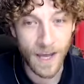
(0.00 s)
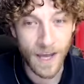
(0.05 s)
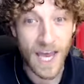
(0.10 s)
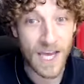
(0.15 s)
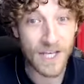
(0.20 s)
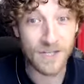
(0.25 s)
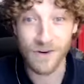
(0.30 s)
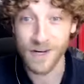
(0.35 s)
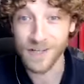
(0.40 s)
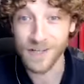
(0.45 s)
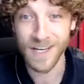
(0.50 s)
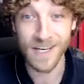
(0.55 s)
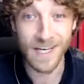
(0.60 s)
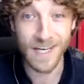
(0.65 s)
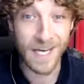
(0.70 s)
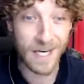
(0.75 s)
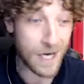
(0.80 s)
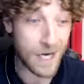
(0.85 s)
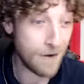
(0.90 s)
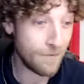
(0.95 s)

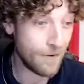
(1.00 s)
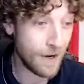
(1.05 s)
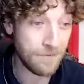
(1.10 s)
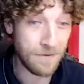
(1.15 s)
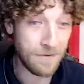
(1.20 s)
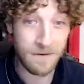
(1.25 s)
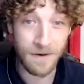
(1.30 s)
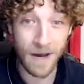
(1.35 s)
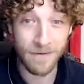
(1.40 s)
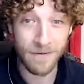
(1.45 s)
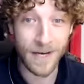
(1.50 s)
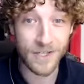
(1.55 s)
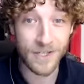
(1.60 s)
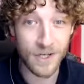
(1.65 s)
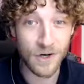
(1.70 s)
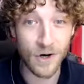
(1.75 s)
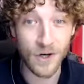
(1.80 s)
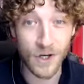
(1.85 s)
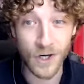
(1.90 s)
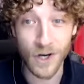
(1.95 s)
interestingly enough, I've
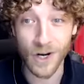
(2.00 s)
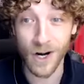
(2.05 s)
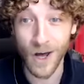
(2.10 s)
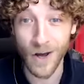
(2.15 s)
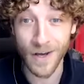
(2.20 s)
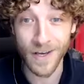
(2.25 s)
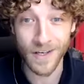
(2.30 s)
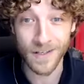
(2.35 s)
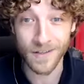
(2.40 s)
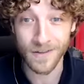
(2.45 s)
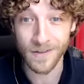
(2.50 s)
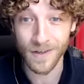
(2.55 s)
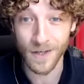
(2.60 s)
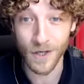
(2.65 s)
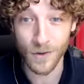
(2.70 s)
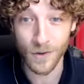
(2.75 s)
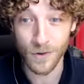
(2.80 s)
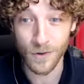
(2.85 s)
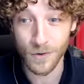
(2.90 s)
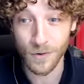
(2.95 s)
actually got a client
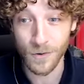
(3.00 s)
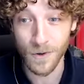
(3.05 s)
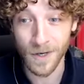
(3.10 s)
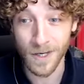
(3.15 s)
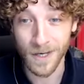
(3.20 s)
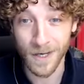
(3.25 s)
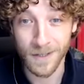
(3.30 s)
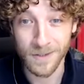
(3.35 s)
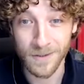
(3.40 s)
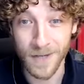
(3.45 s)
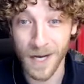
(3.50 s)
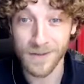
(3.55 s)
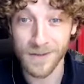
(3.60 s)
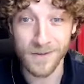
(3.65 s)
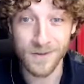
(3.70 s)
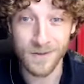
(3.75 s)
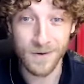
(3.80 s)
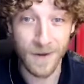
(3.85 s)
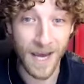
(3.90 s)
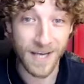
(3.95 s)
who
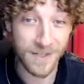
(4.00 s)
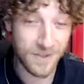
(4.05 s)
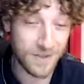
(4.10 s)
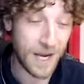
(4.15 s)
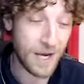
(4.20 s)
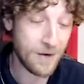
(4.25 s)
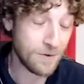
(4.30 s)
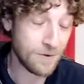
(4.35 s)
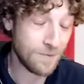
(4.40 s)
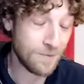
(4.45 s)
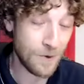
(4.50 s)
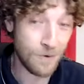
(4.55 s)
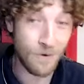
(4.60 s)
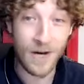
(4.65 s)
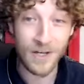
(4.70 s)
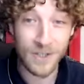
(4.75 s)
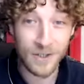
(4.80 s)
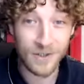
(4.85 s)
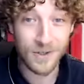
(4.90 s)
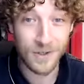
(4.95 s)
has sales
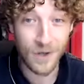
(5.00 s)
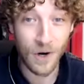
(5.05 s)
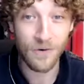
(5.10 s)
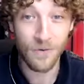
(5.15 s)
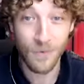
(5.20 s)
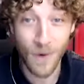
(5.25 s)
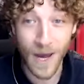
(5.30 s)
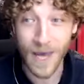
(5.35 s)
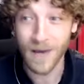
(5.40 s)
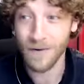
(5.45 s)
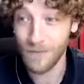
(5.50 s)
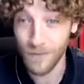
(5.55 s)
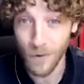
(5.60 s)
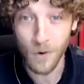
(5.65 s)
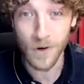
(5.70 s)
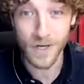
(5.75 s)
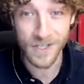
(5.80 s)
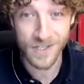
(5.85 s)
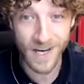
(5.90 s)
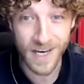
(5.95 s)
progression software
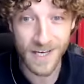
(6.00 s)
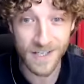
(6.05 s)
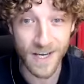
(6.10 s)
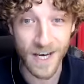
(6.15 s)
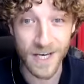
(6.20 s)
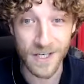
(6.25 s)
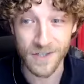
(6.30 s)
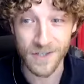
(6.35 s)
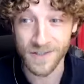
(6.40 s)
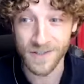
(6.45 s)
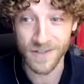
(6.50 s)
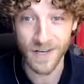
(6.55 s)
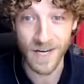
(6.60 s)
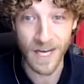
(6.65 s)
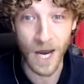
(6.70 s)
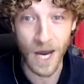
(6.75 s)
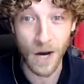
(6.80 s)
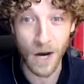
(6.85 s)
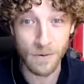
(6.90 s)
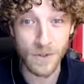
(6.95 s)
for estate agents.
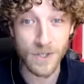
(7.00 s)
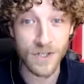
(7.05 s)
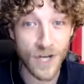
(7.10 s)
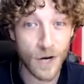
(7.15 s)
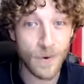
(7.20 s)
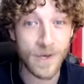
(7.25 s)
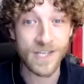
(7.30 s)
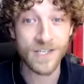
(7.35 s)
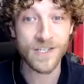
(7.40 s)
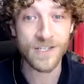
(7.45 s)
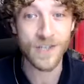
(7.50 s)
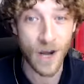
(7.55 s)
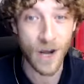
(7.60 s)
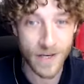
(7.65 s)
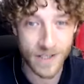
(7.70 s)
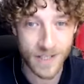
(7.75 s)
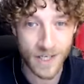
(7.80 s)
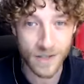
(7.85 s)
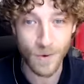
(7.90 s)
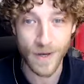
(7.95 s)
And I was so
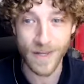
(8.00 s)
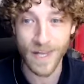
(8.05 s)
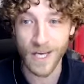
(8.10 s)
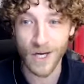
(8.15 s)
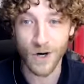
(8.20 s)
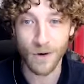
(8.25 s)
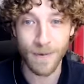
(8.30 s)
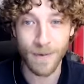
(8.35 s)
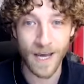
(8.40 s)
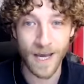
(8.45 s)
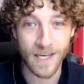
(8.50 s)
excited when they got